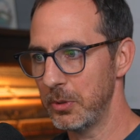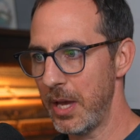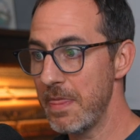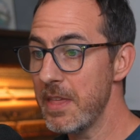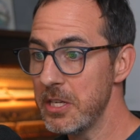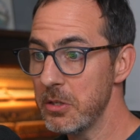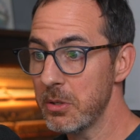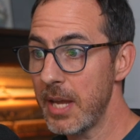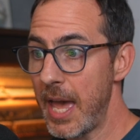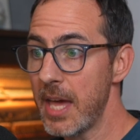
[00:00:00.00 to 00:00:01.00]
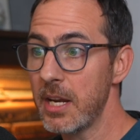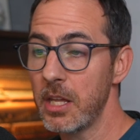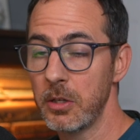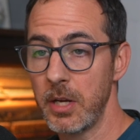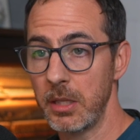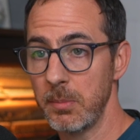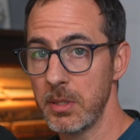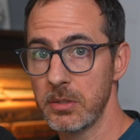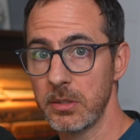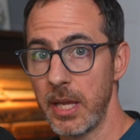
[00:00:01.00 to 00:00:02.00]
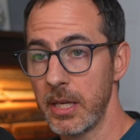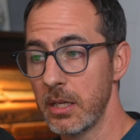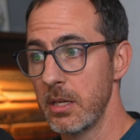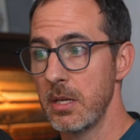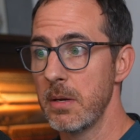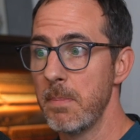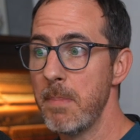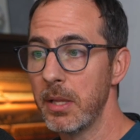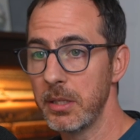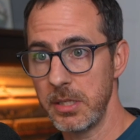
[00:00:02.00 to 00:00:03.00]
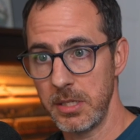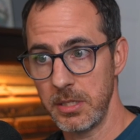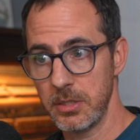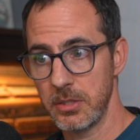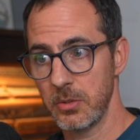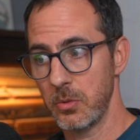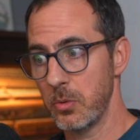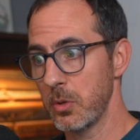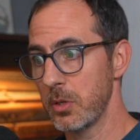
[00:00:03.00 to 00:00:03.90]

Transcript: and then you can add other elements like melodies or